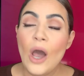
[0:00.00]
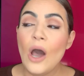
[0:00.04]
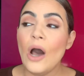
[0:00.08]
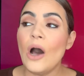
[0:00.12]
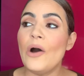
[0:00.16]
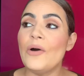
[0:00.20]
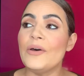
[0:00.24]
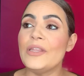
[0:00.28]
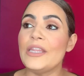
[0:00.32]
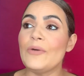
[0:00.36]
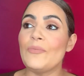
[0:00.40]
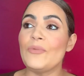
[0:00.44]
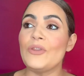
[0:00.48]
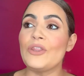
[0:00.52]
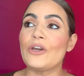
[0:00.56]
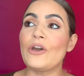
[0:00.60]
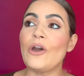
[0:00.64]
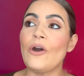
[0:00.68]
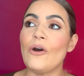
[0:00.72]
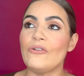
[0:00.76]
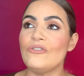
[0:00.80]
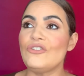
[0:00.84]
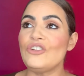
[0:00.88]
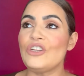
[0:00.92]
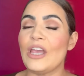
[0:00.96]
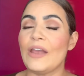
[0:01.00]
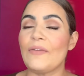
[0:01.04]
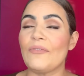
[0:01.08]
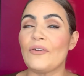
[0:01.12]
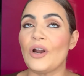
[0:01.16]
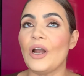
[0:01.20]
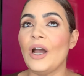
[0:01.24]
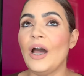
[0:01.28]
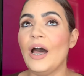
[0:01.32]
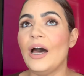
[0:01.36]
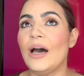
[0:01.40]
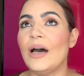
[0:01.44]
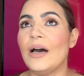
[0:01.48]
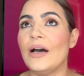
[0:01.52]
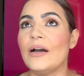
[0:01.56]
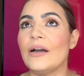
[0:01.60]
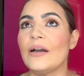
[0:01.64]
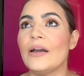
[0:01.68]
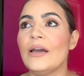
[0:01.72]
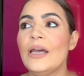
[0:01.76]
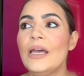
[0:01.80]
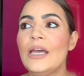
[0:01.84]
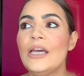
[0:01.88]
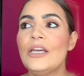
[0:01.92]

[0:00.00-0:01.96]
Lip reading: Oh, and then when the coach gave her a hug,